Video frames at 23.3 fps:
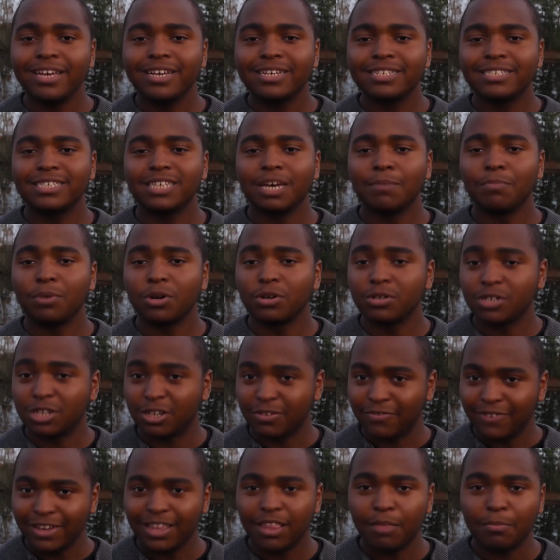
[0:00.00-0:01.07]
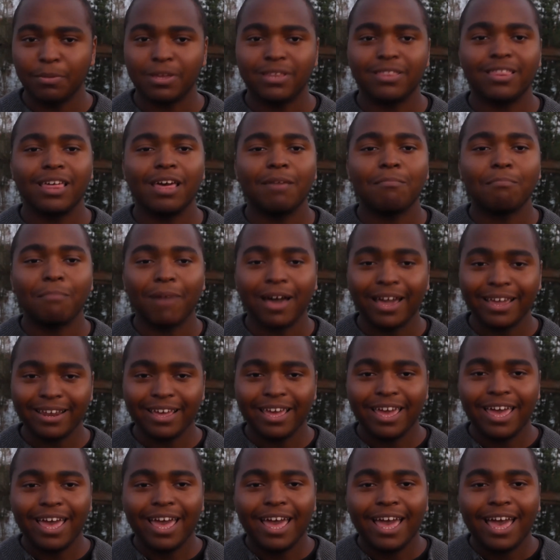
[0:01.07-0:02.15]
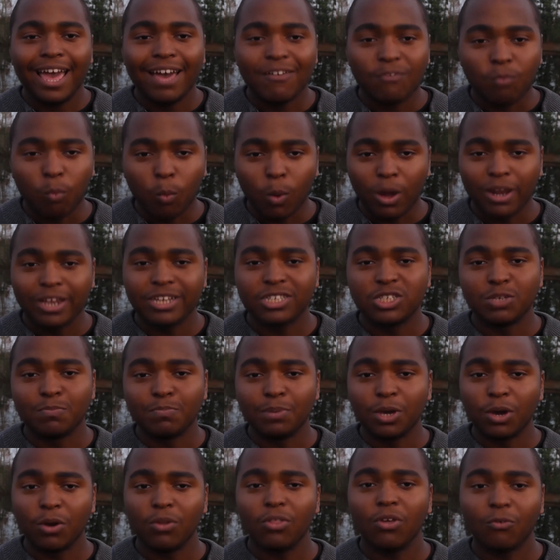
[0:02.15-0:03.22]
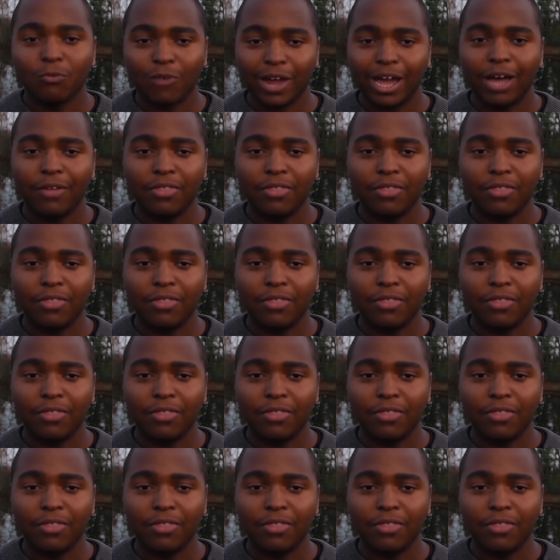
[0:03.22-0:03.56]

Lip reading: suburb development that might have wanted to build around